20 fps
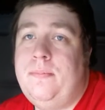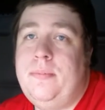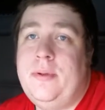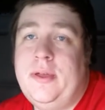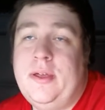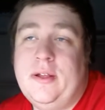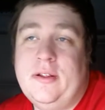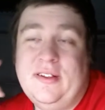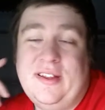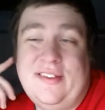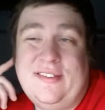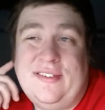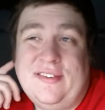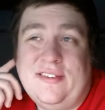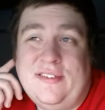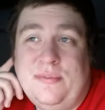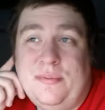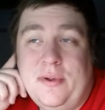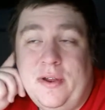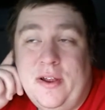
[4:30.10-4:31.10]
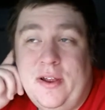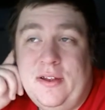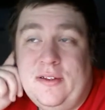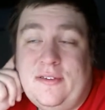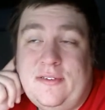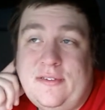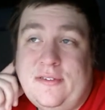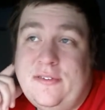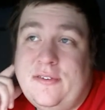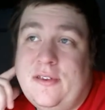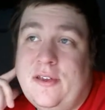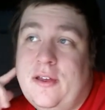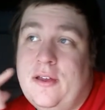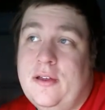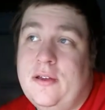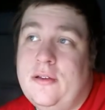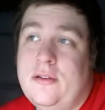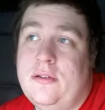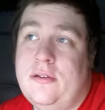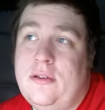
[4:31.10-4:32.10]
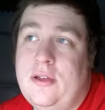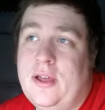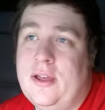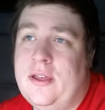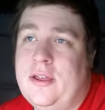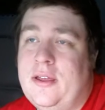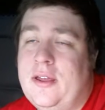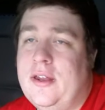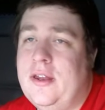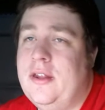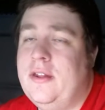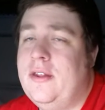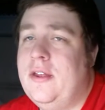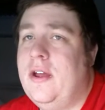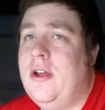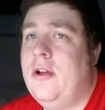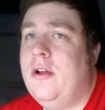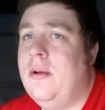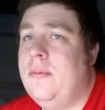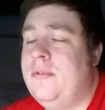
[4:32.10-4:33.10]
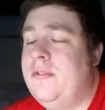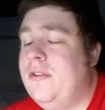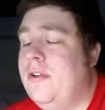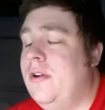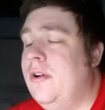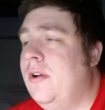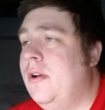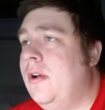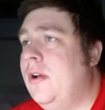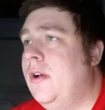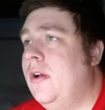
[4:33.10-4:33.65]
being less experienced, I could get in there, I'm sure.